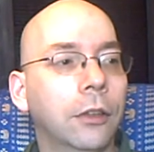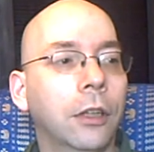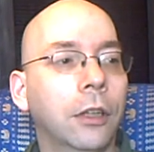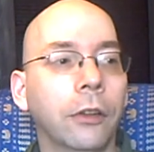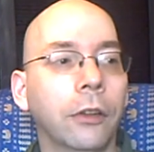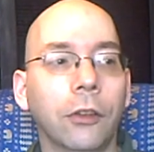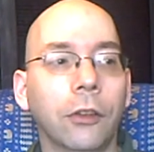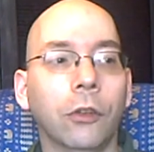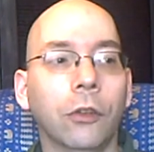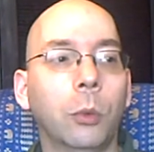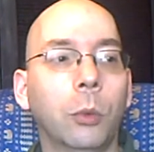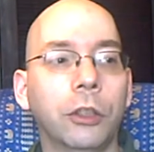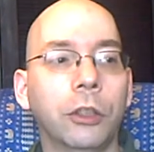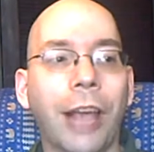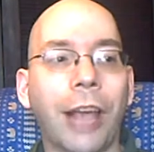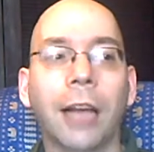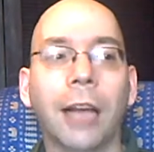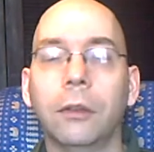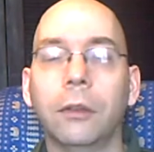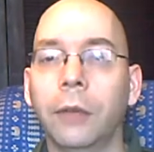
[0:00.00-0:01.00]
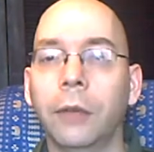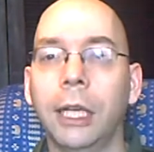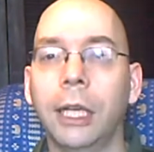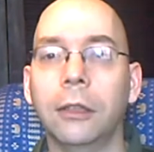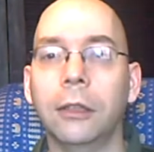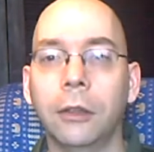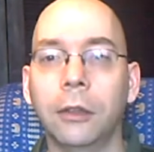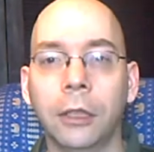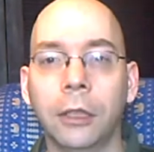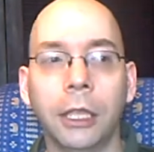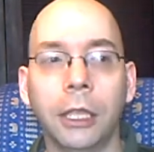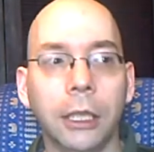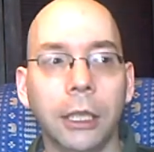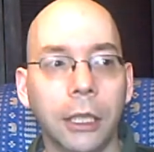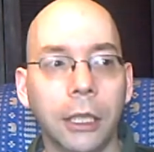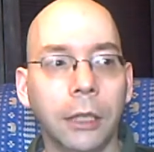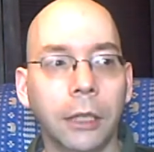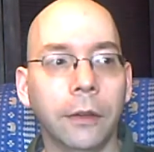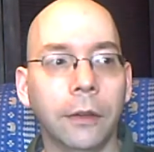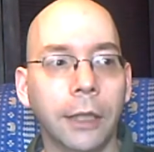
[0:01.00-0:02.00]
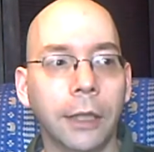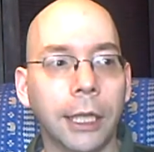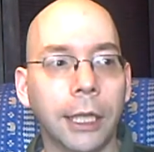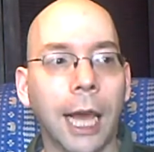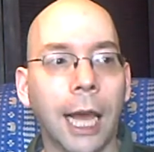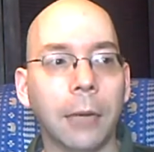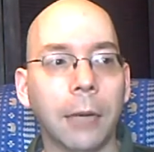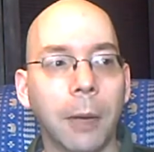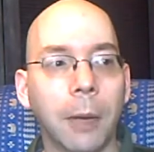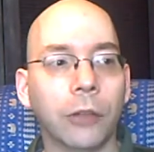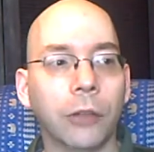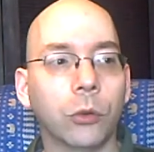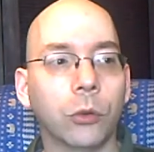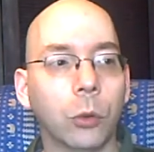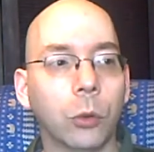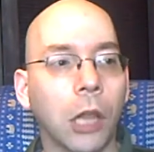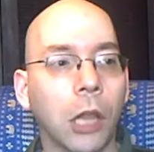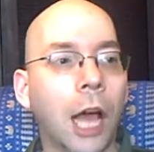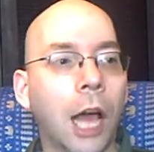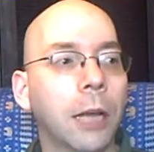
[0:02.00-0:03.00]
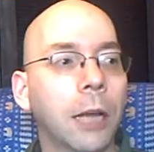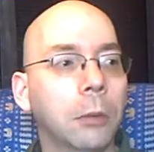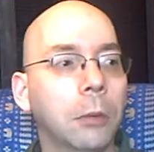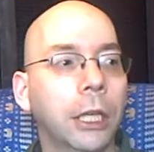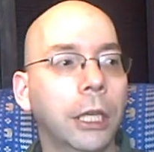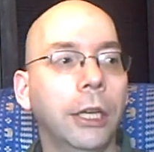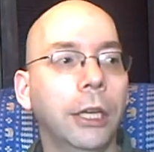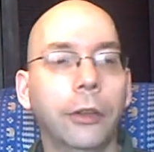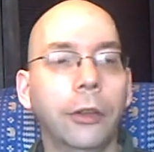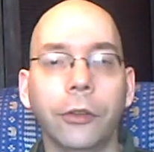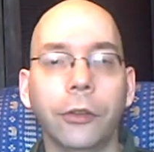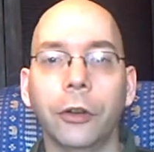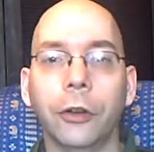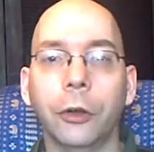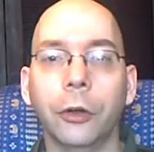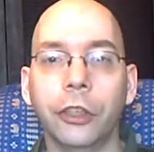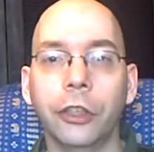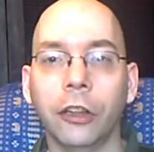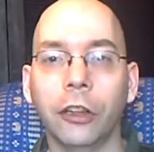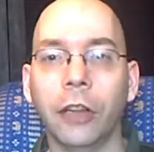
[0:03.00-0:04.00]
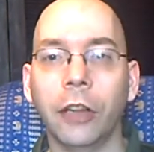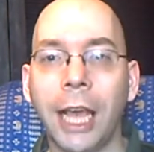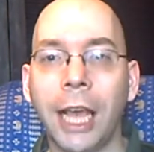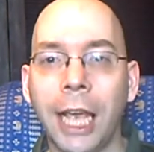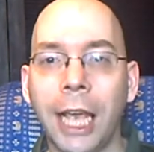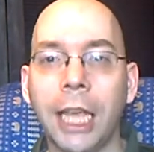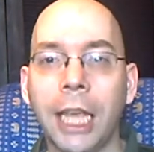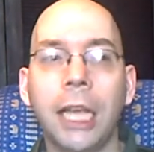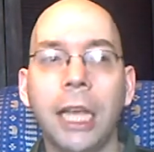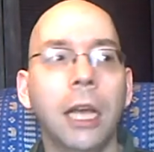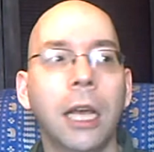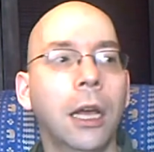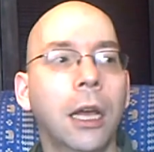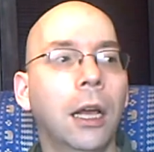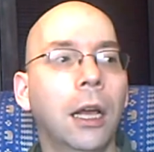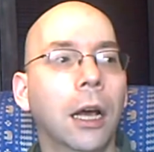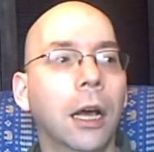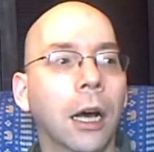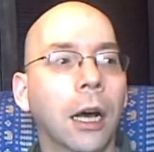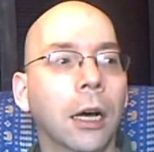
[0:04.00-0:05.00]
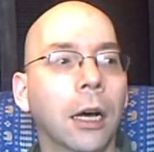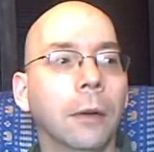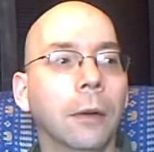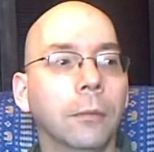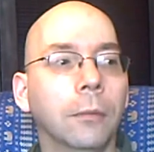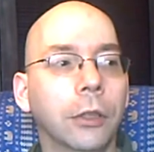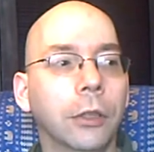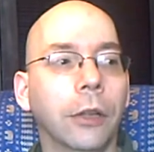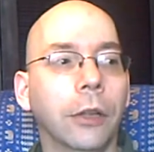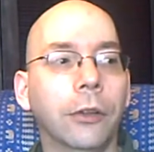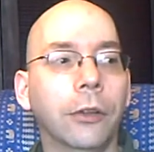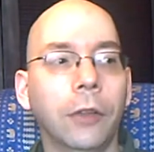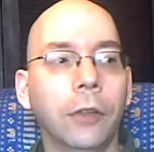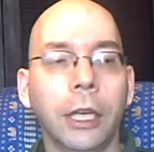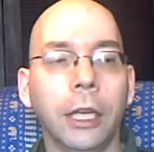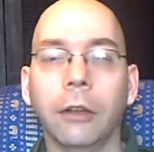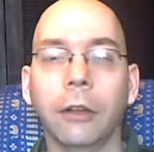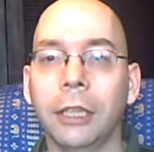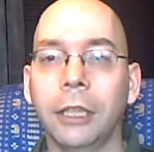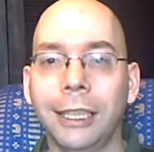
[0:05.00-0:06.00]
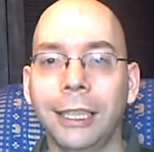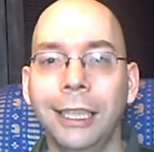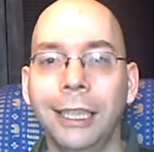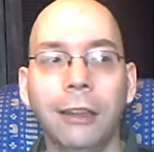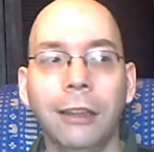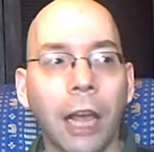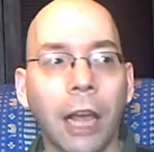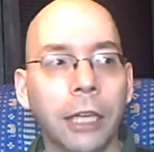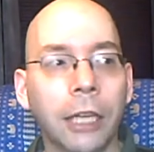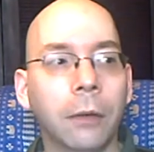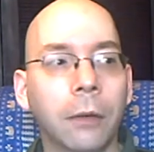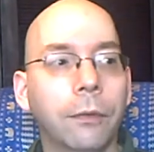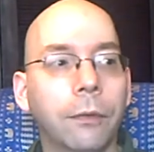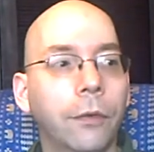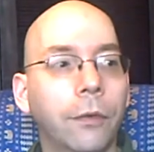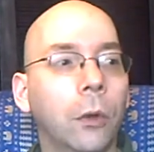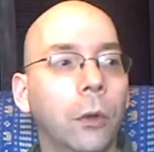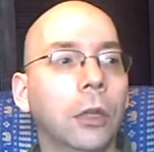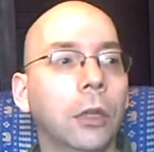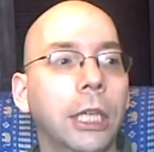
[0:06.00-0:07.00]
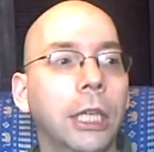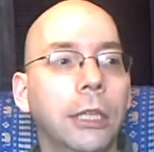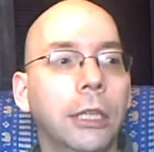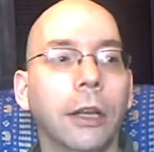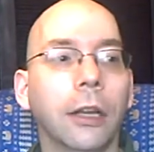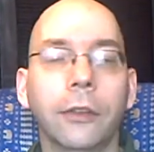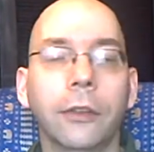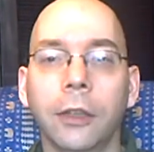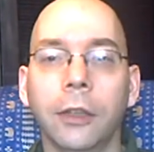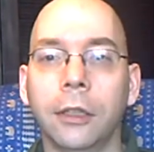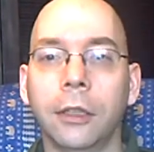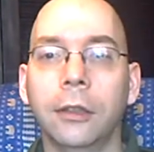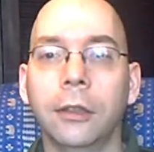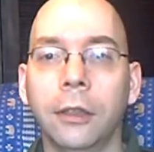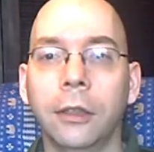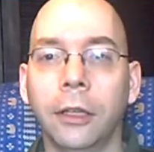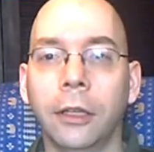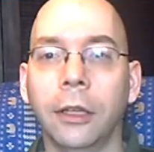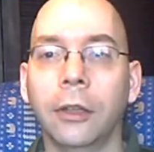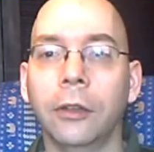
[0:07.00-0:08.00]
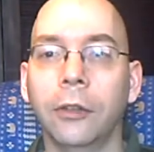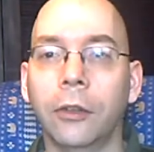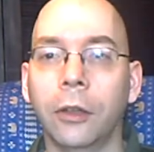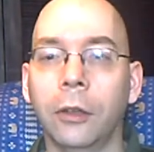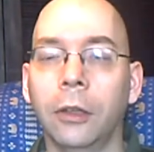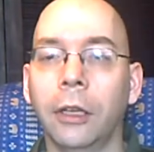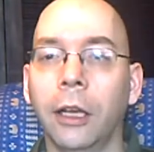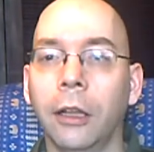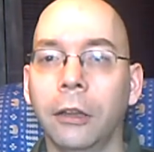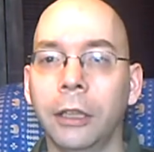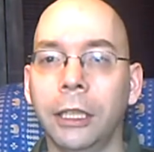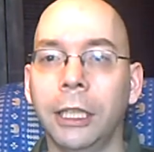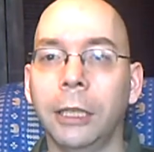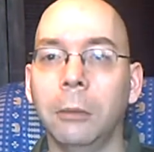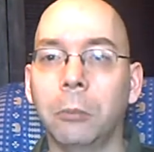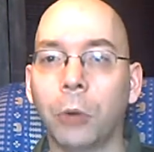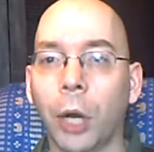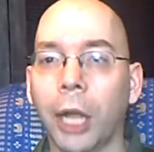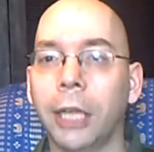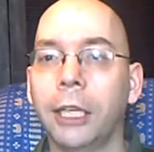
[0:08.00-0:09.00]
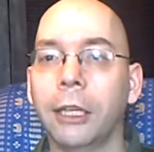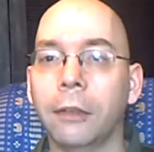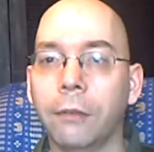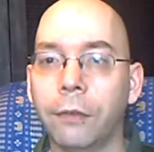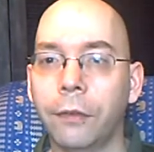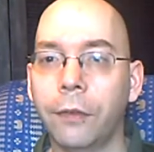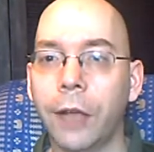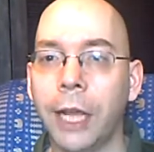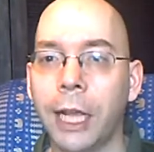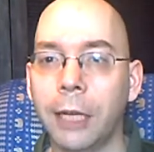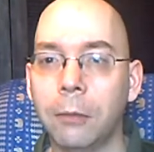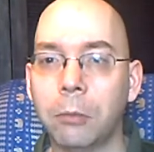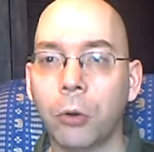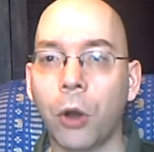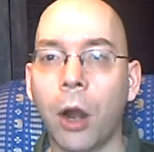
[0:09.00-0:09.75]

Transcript: Does the switch activate the atomizer reliably? Is there a delay? Does the LED light up fully? Does the LED brighten and fade